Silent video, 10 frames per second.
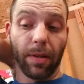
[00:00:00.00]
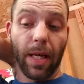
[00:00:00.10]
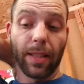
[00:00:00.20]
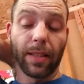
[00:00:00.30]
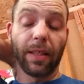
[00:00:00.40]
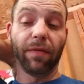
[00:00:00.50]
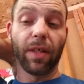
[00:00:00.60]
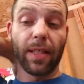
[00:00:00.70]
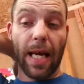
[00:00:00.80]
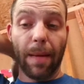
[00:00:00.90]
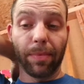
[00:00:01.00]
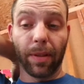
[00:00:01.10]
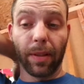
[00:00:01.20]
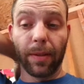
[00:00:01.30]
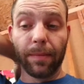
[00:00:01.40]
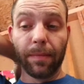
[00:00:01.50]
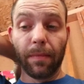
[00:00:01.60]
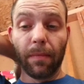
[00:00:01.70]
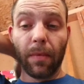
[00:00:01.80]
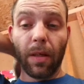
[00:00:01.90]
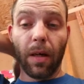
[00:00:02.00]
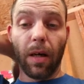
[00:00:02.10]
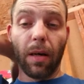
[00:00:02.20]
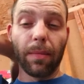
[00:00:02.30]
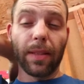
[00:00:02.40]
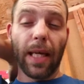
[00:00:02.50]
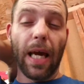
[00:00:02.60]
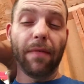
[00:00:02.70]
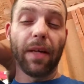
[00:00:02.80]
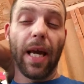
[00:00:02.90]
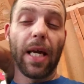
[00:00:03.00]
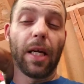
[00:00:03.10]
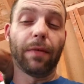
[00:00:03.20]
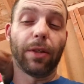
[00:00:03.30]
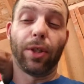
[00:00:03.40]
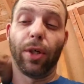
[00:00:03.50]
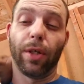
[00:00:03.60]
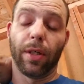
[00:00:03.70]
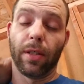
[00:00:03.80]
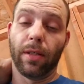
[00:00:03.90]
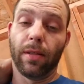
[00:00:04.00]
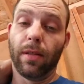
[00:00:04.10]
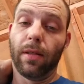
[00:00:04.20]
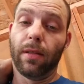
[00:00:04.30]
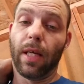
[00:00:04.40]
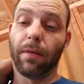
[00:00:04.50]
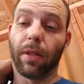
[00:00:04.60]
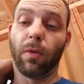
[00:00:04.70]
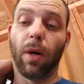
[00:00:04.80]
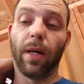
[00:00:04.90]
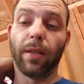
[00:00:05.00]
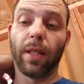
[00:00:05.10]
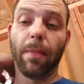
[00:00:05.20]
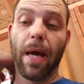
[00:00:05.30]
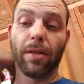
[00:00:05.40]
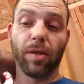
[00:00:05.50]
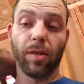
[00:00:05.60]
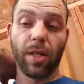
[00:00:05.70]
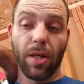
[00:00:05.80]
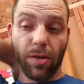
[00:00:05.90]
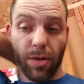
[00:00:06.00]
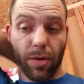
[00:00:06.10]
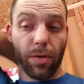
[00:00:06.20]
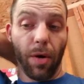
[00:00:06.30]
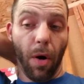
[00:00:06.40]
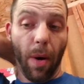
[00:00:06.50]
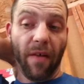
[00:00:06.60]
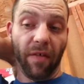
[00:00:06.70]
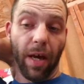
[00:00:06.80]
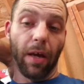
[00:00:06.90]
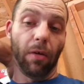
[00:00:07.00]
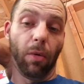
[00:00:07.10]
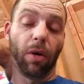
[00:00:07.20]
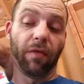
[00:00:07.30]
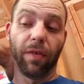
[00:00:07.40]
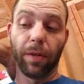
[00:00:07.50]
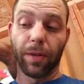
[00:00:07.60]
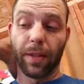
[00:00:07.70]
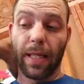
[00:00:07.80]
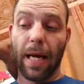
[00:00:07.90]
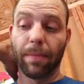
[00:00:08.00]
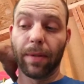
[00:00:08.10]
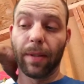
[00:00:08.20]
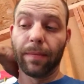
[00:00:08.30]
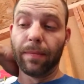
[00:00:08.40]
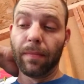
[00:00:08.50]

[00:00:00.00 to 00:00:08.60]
It has a different adapter because um, they have an added return that requires a matching Gen 2 OFA oil filter adapter.